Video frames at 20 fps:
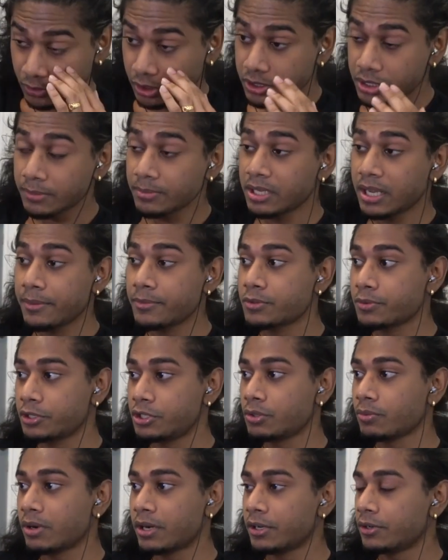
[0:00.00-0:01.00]
Sometimes what
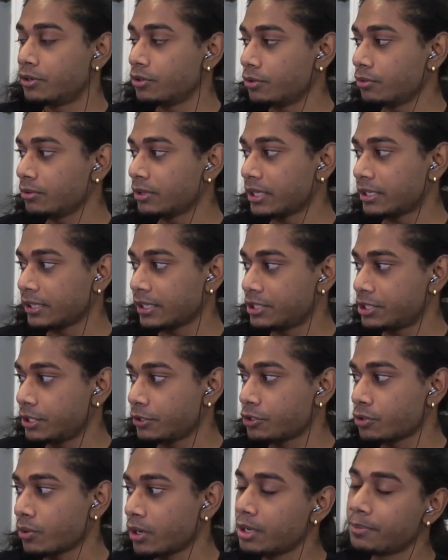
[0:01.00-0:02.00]
you want to do, like let's say
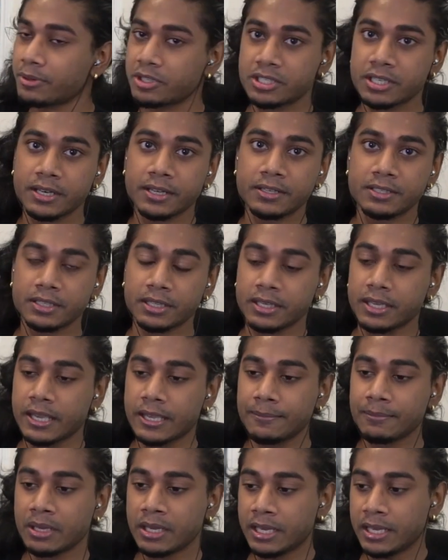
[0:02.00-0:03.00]
you're twenty percent into the
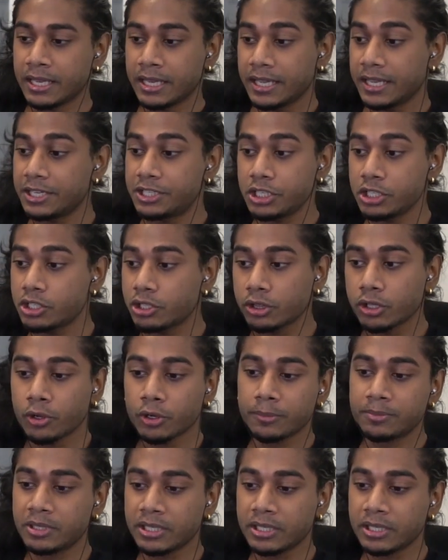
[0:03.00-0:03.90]
game, is just load up